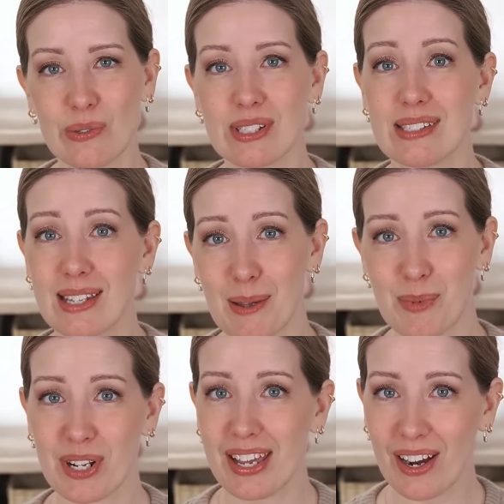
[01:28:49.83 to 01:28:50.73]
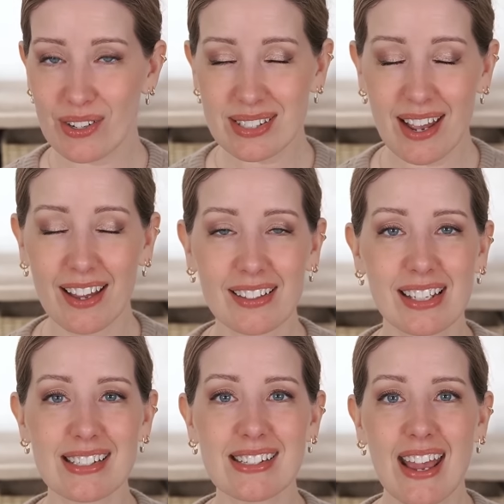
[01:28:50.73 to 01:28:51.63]
who's a celebrity
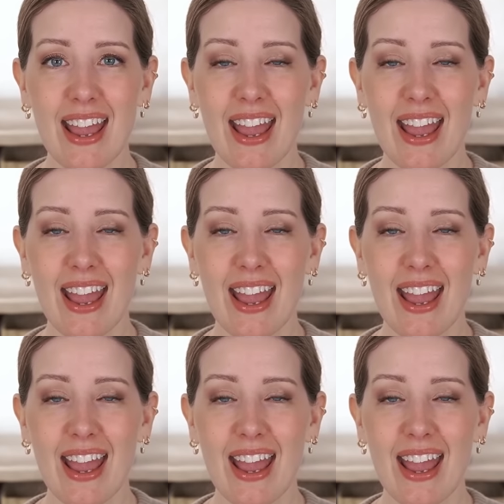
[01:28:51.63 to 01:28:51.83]
hairstylist.